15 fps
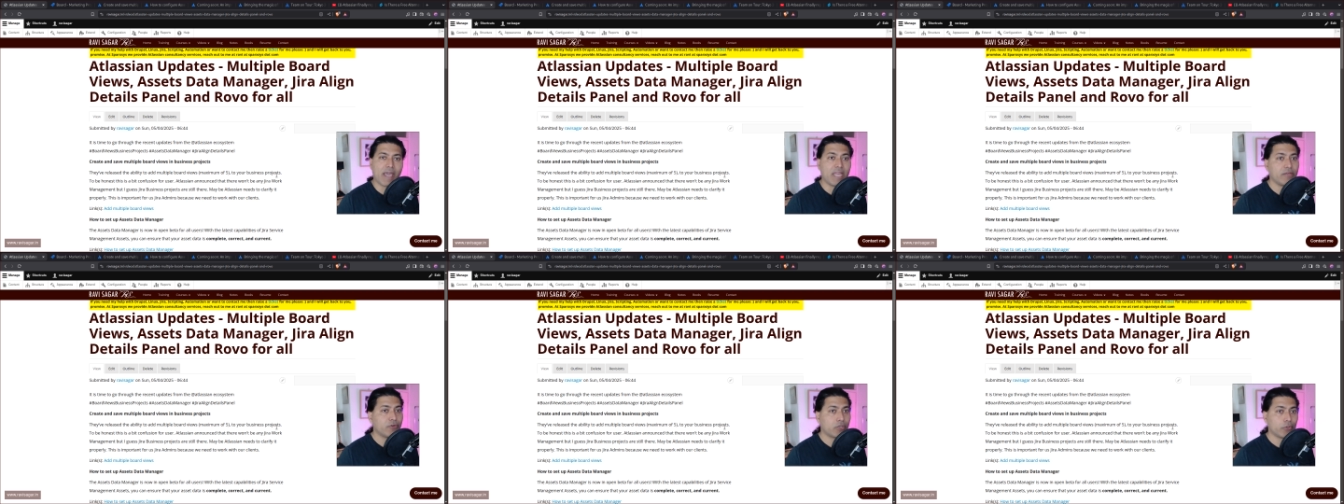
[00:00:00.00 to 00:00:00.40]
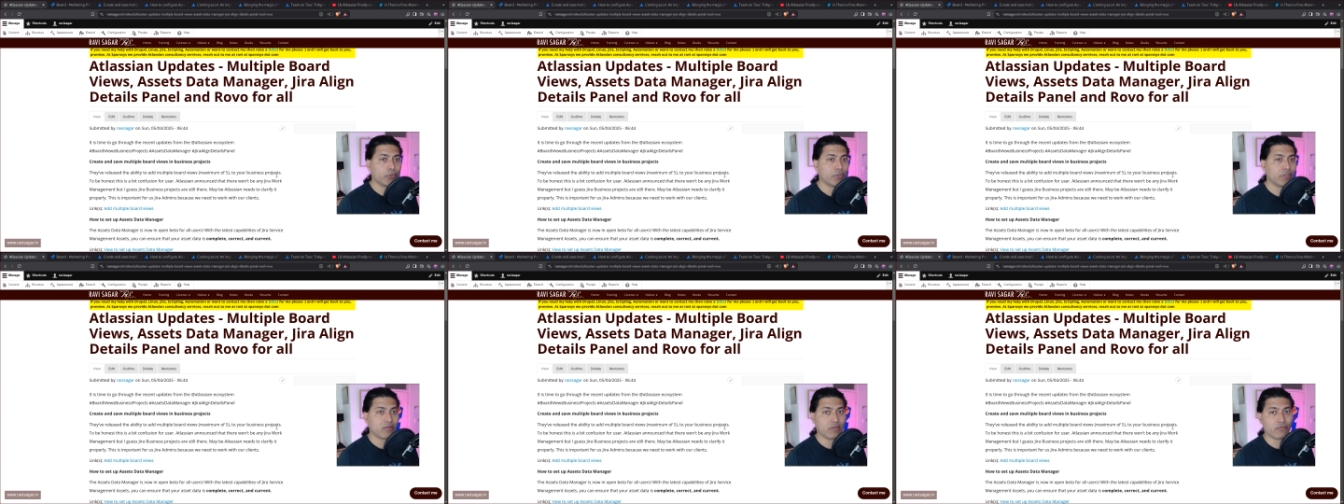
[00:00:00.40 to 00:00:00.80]
anyone
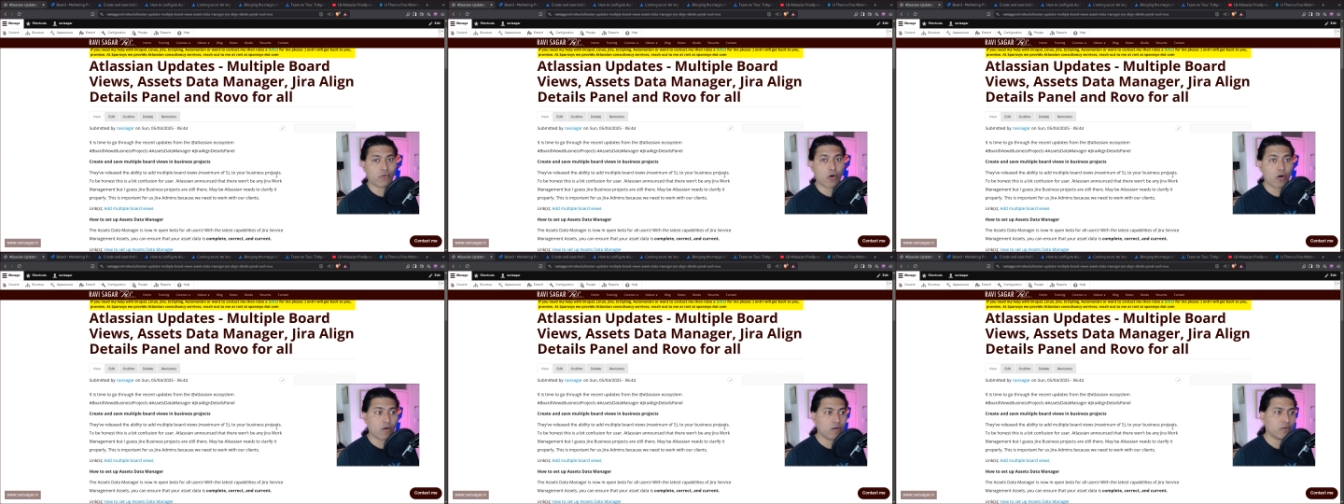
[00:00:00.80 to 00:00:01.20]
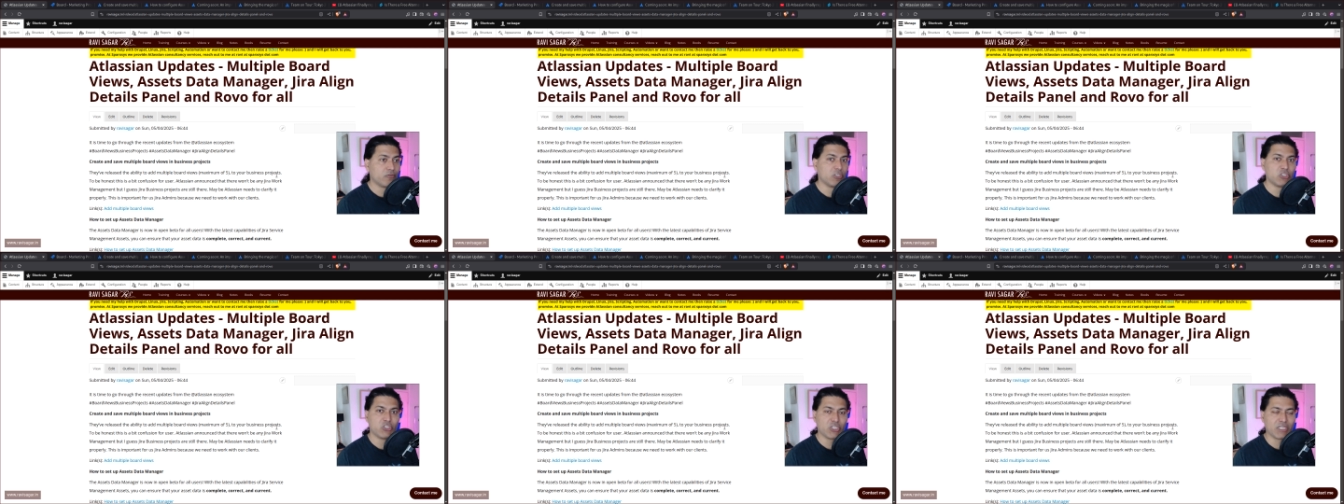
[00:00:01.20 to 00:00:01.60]
who is
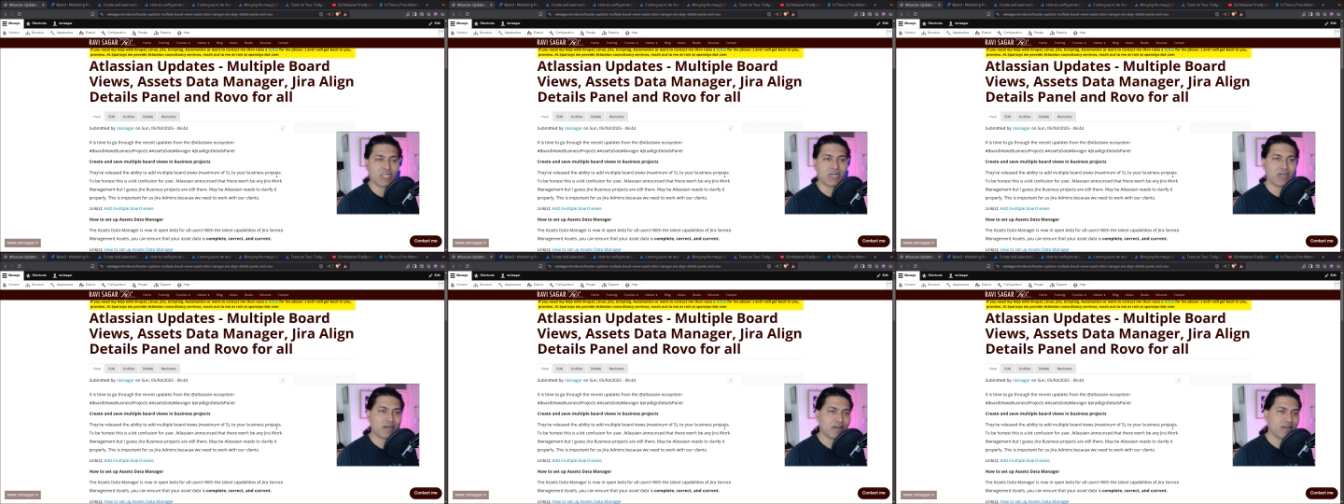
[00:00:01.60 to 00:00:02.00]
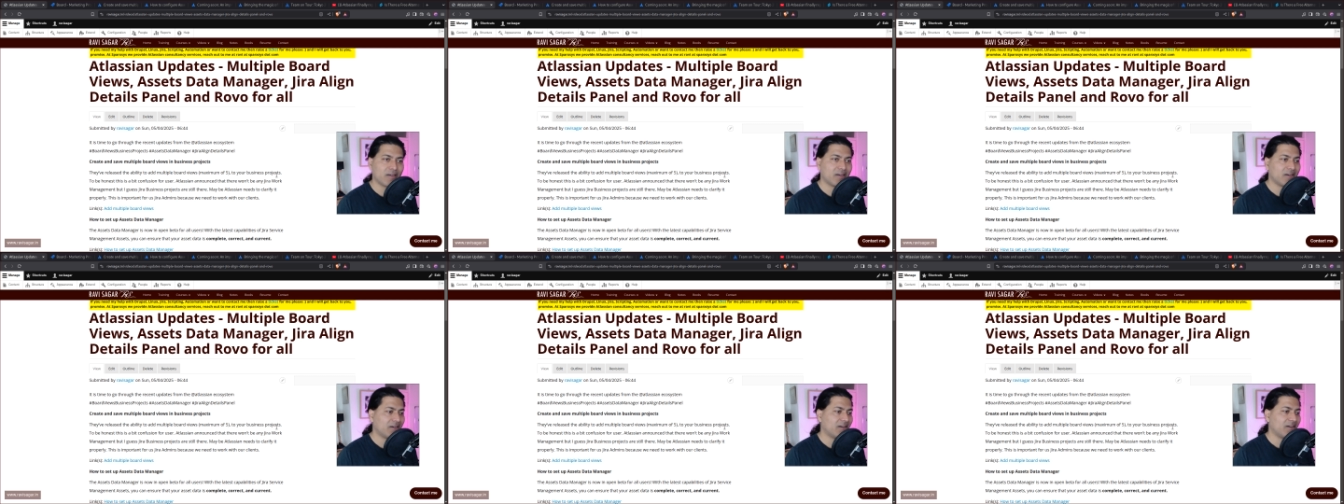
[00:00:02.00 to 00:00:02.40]
involved with Jira.
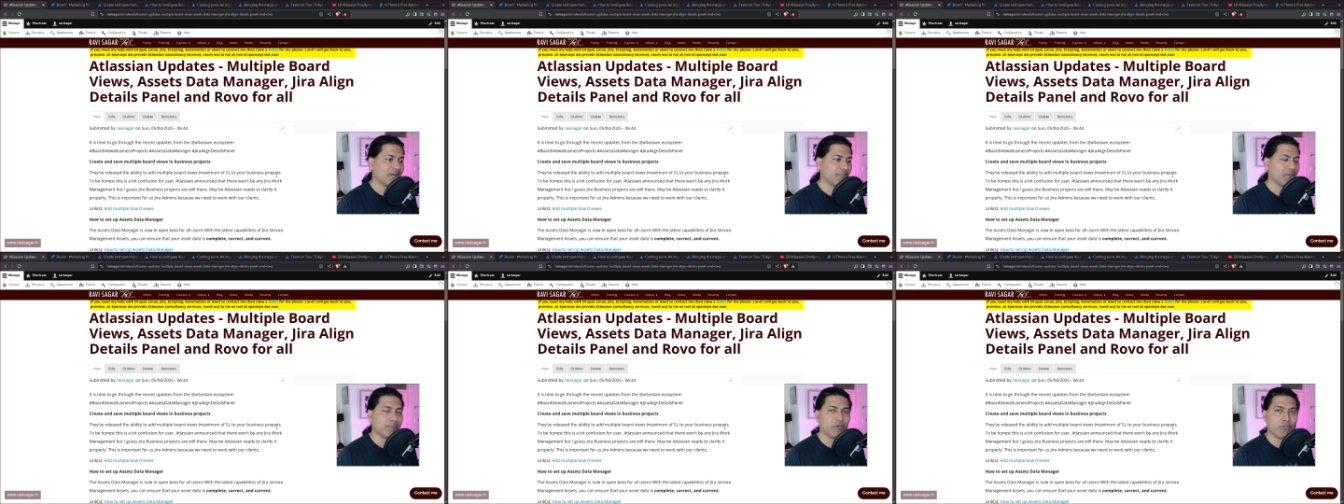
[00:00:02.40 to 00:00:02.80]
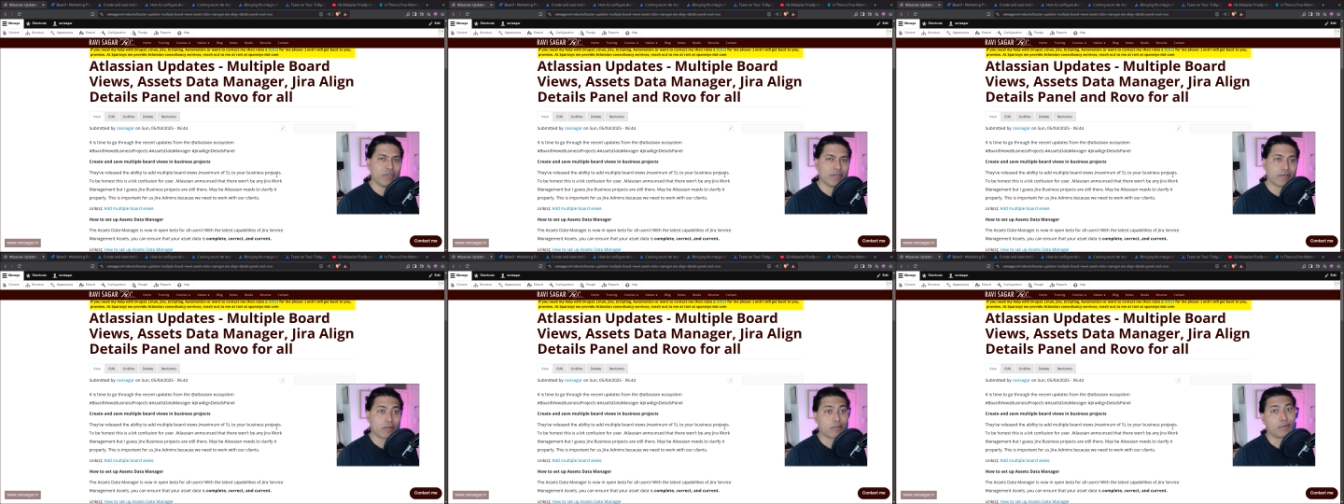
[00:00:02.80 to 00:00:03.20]

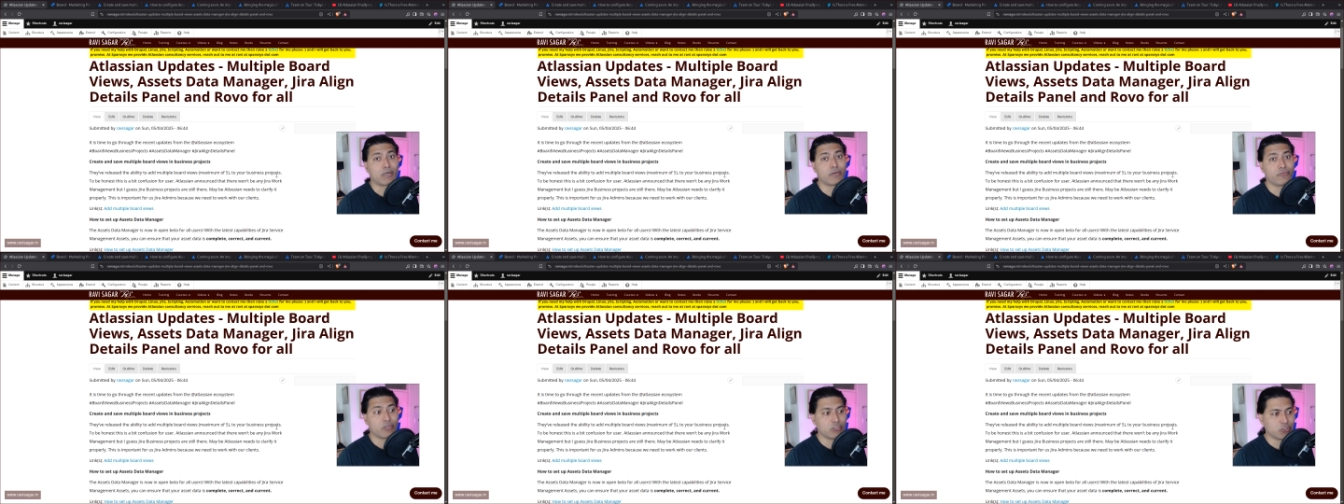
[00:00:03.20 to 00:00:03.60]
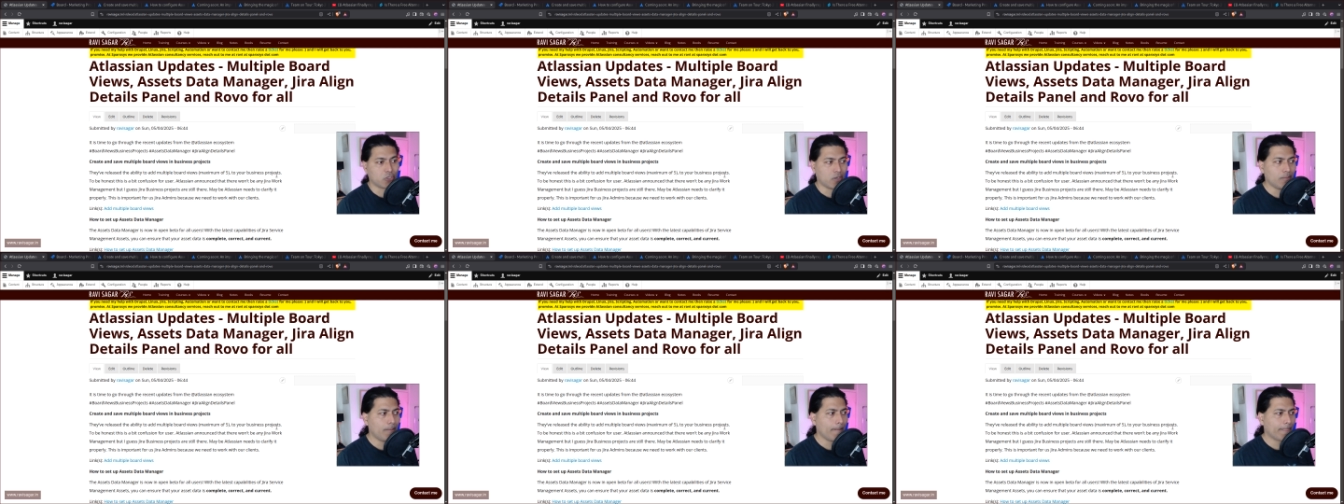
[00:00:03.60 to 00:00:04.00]
Maybe it is part of your
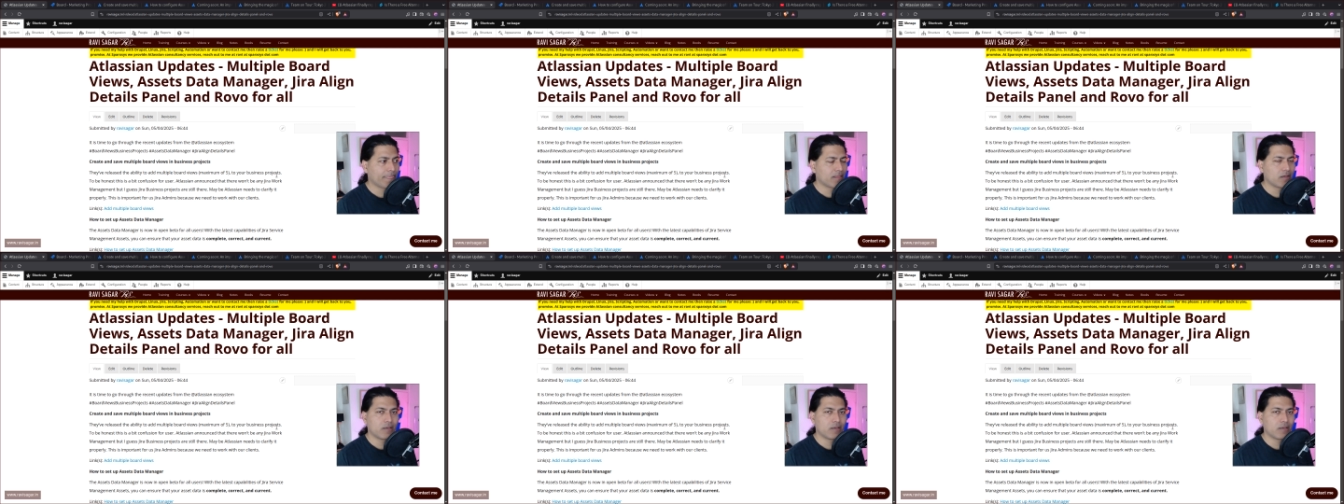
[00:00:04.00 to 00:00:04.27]
job.